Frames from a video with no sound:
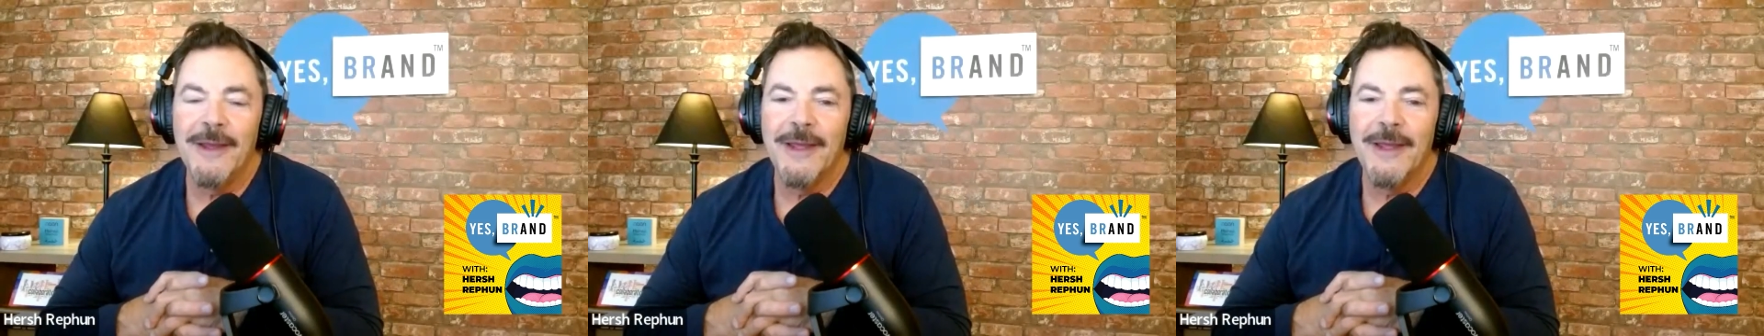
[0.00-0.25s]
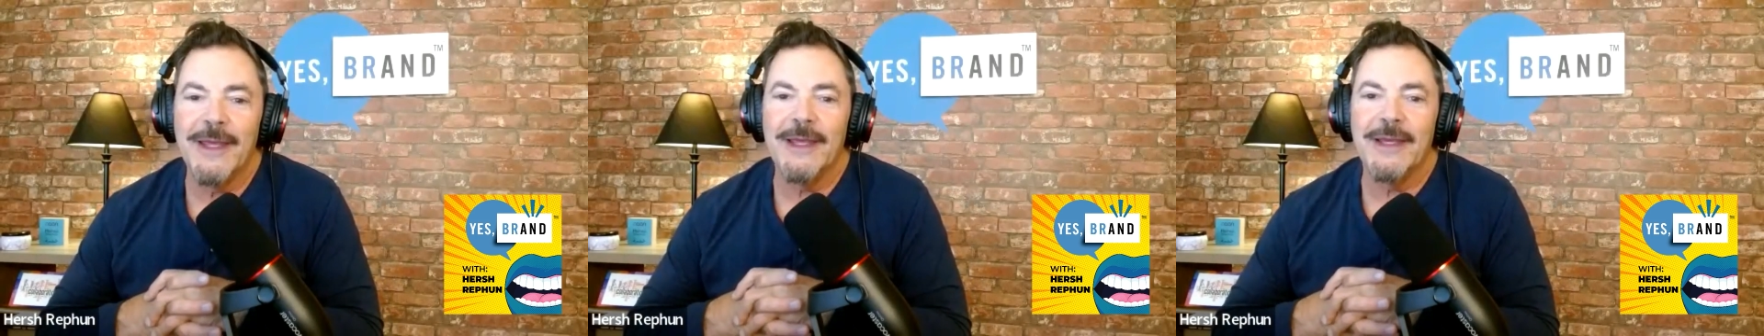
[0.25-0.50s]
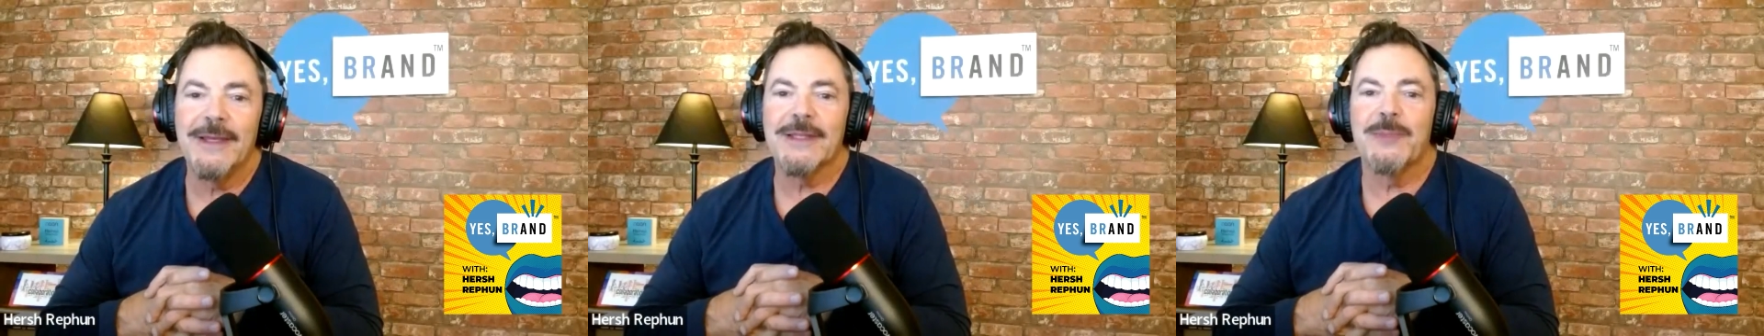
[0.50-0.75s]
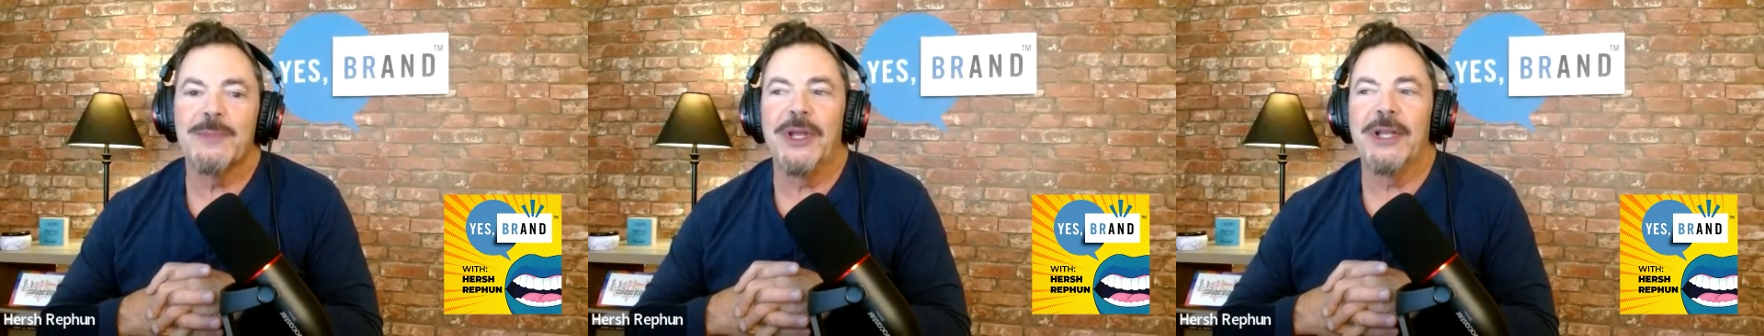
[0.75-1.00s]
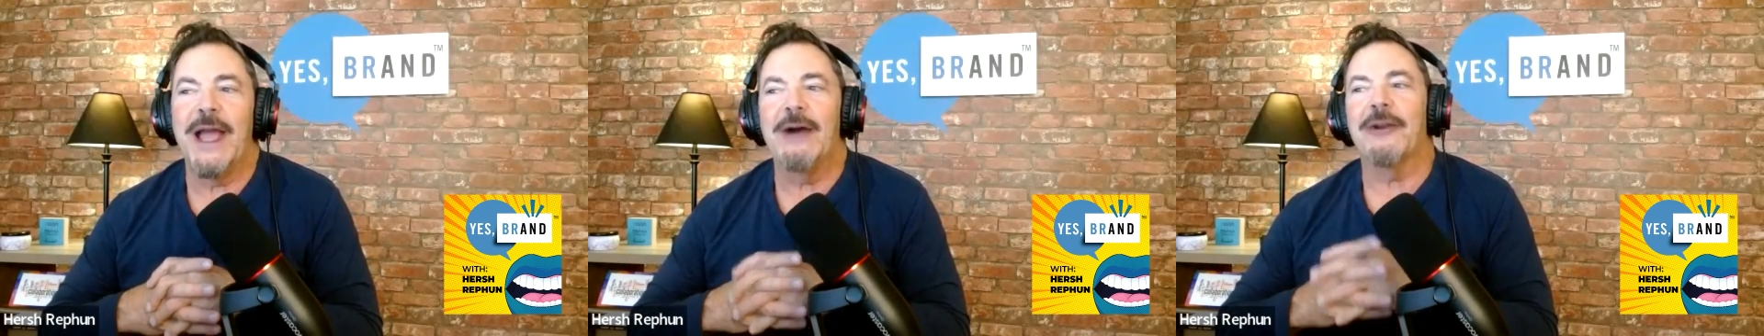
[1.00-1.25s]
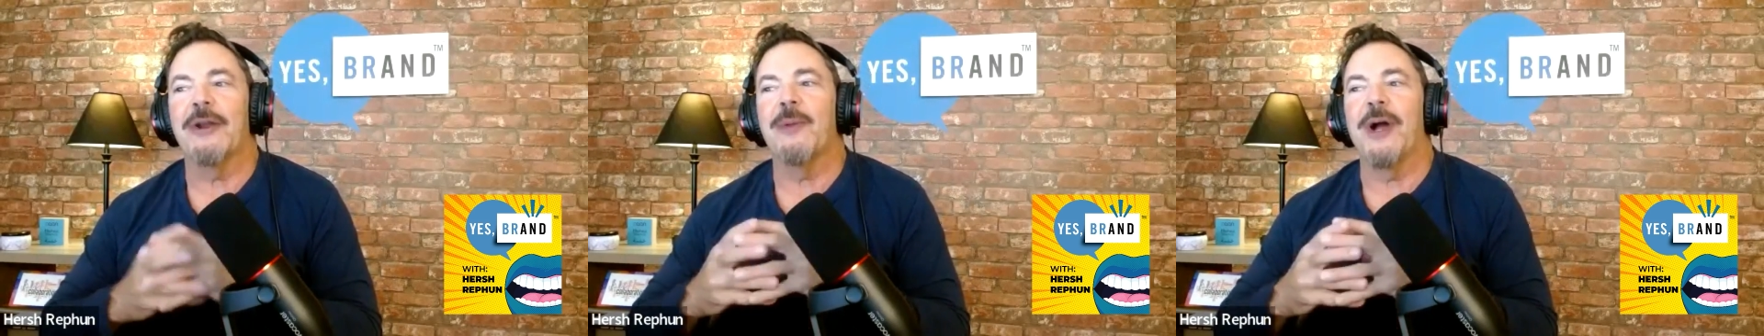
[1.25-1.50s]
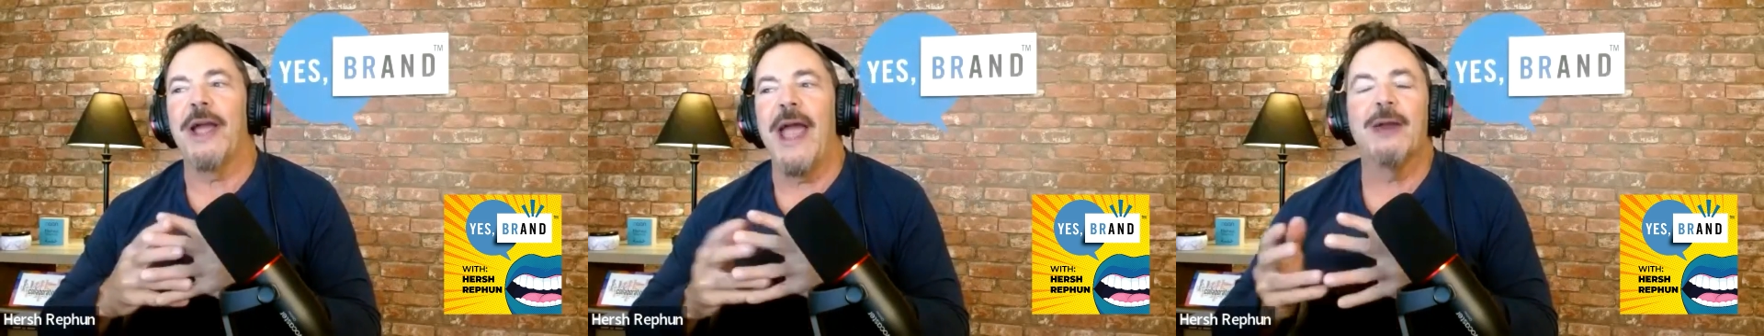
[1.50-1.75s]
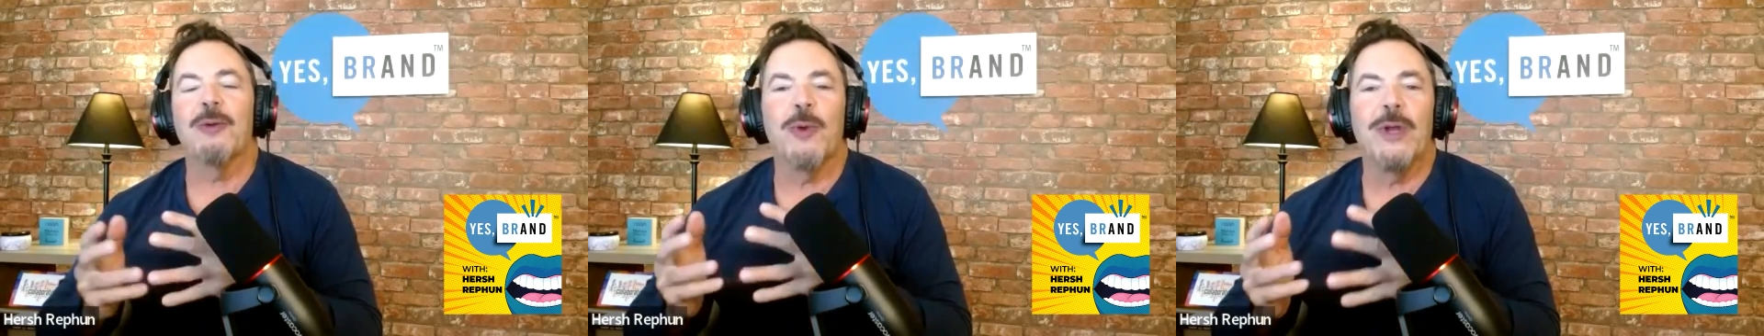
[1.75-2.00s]
He's been counted among
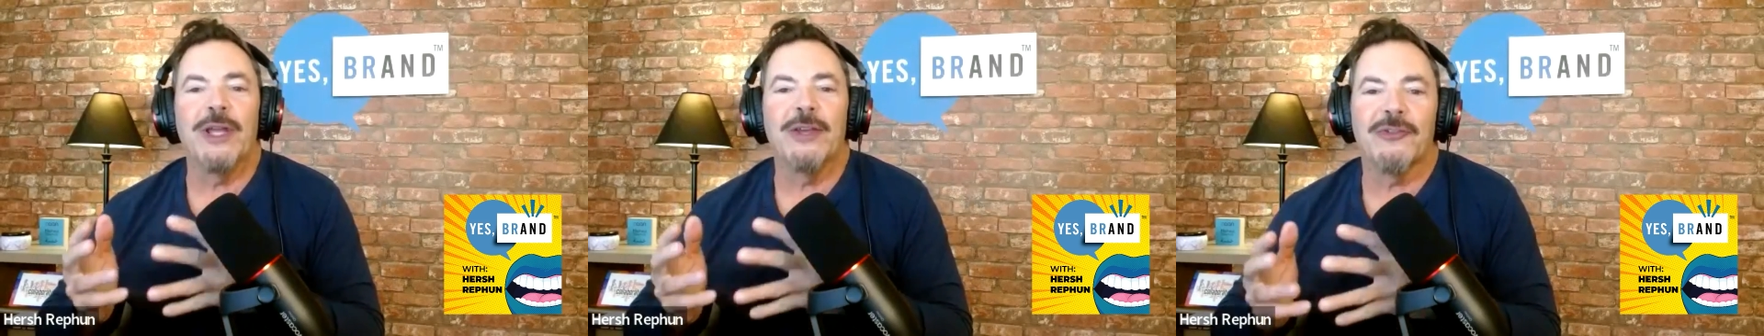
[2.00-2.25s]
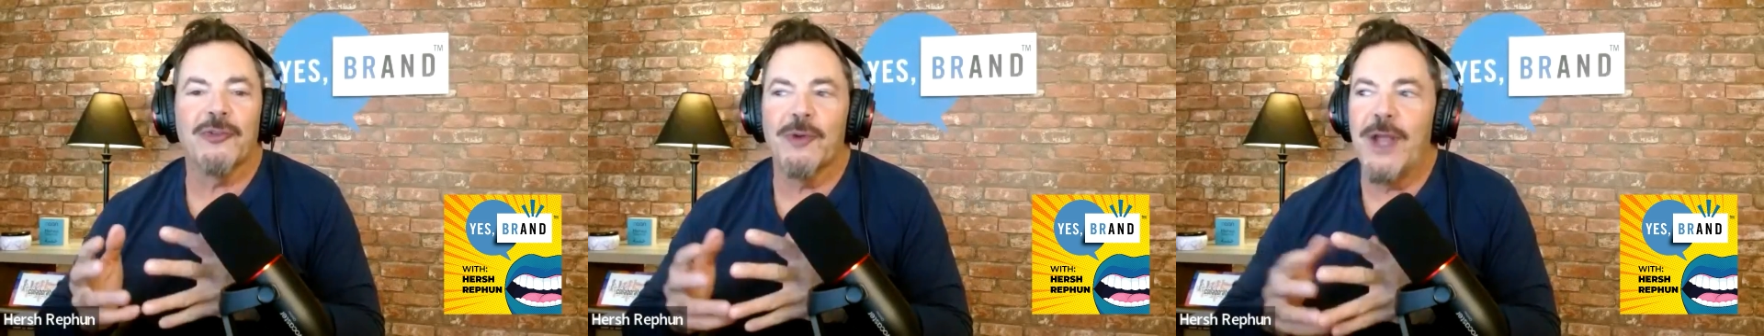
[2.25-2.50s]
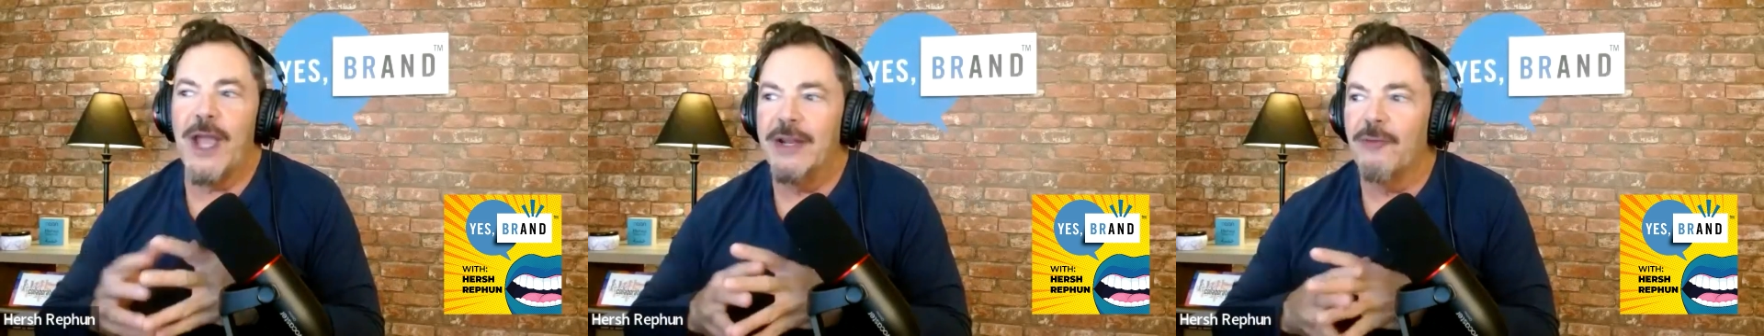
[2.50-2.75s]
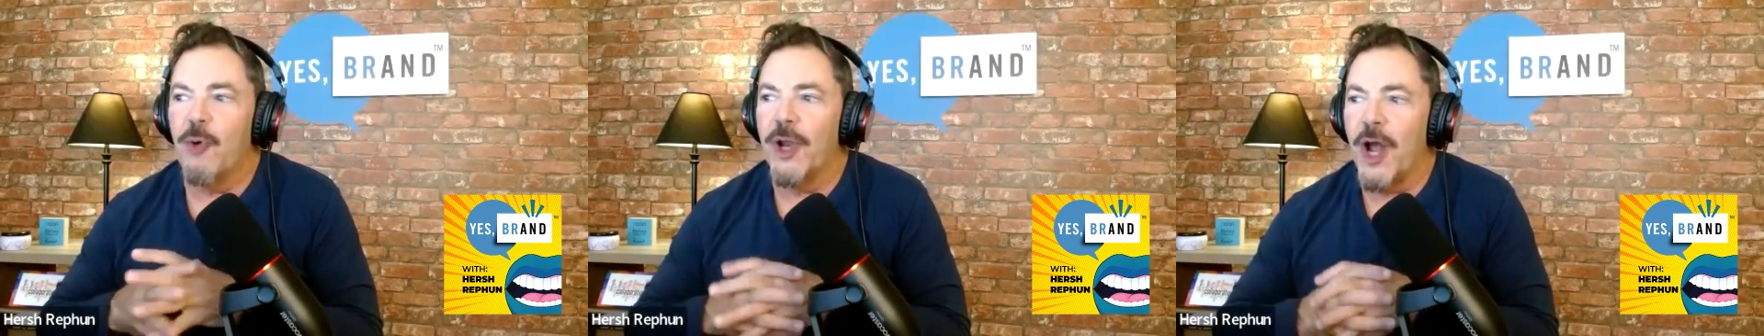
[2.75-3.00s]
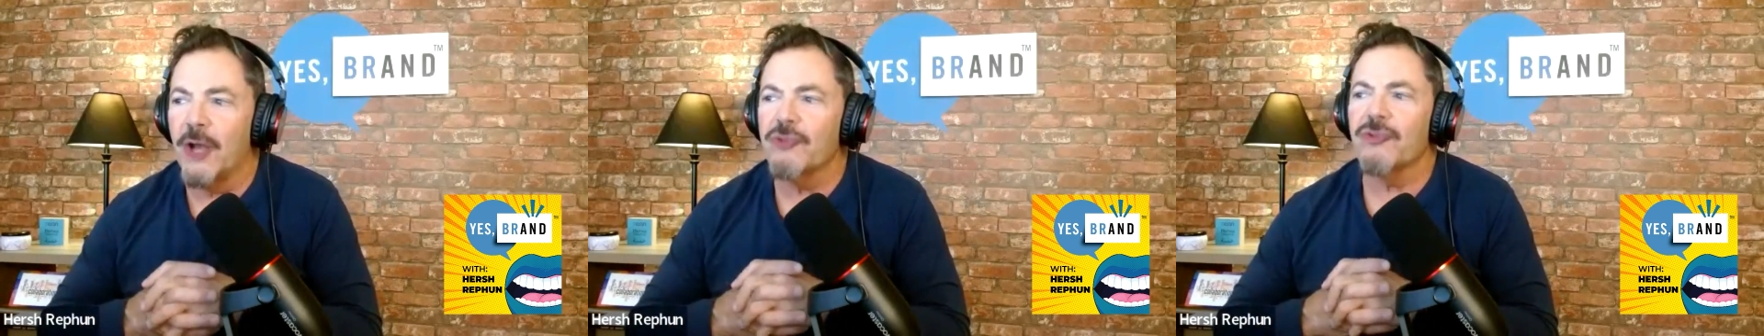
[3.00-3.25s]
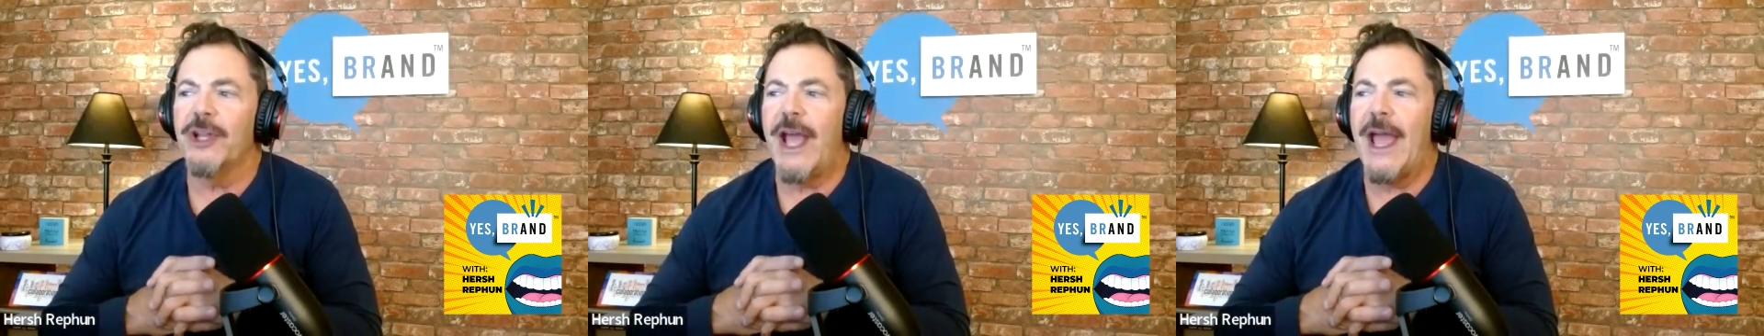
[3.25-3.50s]
Adweek's Creative 100,